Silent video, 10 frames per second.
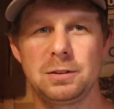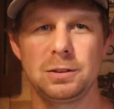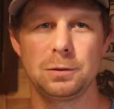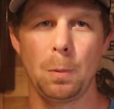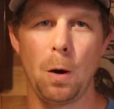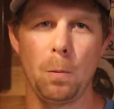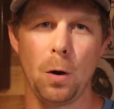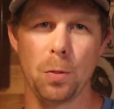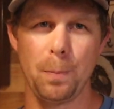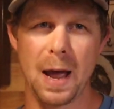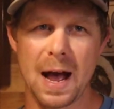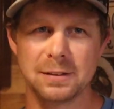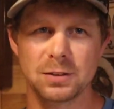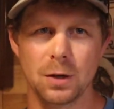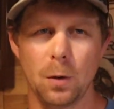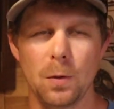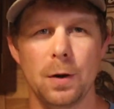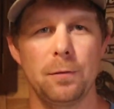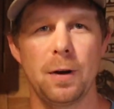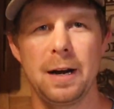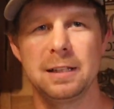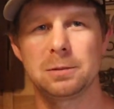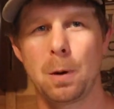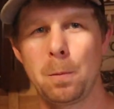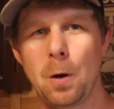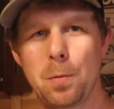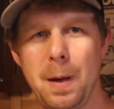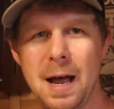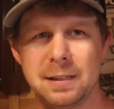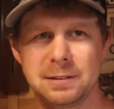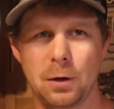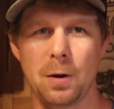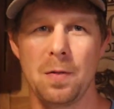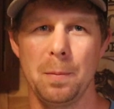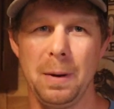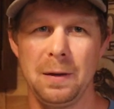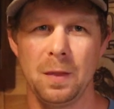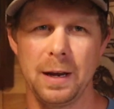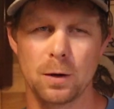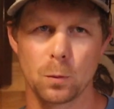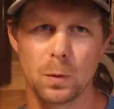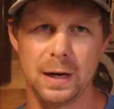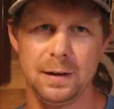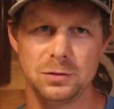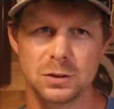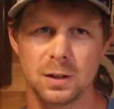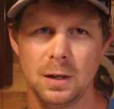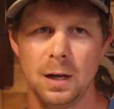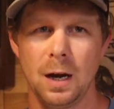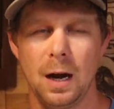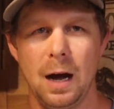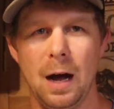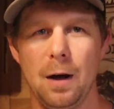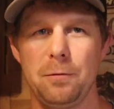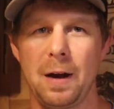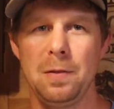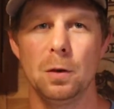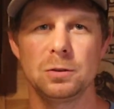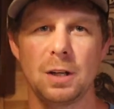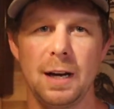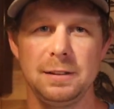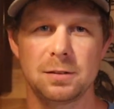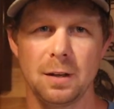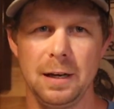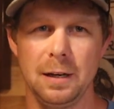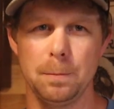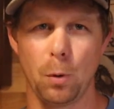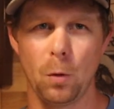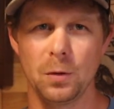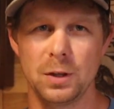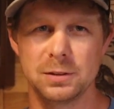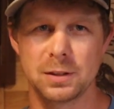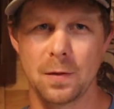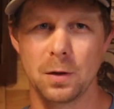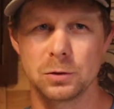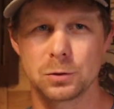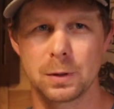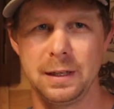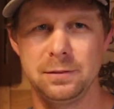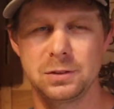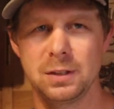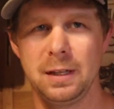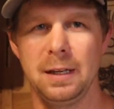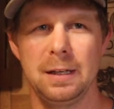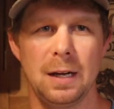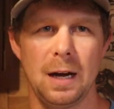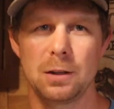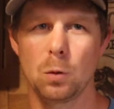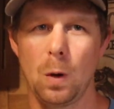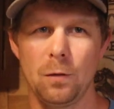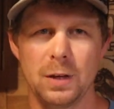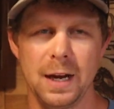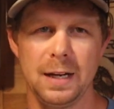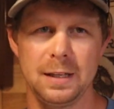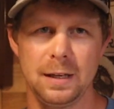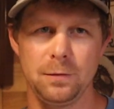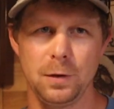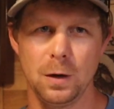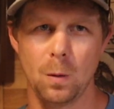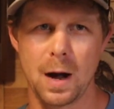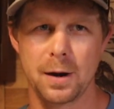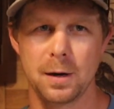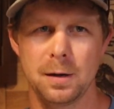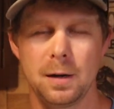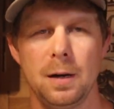as the smallmouth bass go, they're finding smallmouth bass out on the main lake reefs. Find those isolated boulders on those reefs in 12 to 18 feet of water.